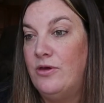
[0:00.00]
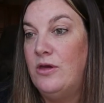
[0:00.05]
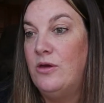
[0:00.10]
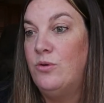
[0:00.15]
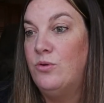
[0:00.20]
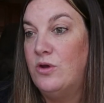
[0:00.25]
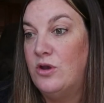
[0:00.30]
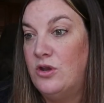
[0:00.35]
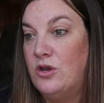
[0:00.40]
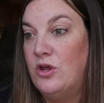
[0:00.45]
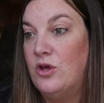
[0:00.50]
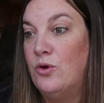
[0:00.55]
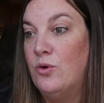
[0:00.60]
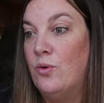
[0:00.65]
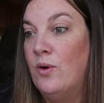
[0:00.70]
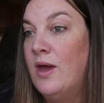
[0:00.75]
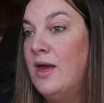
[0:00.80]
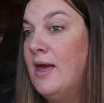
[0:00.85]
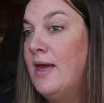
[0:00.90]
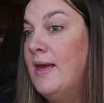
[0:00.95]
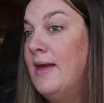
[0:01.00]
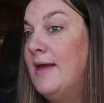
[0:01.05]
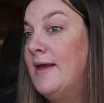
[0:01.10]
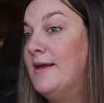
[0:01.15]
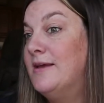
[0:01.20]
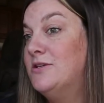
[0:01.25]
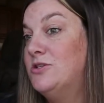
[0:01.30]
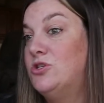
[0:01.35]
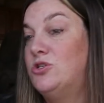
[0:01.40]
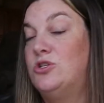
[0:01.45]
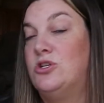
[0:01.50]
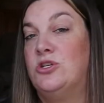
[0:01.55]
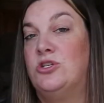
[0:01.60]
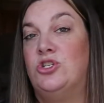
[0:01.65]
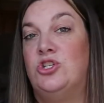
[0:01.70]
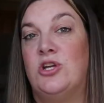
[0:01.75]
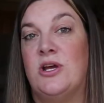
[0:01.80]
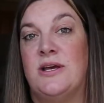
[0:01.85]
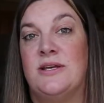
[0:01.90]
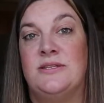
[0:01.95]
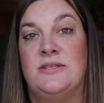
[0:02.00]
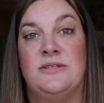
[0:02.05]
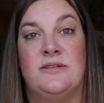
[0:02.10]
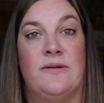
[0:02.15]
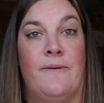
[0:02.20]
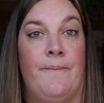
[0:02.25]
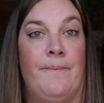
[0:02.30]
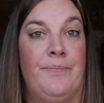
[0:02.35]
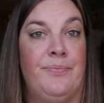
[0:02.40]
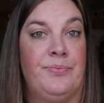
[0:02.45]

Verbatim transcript: you to do is to just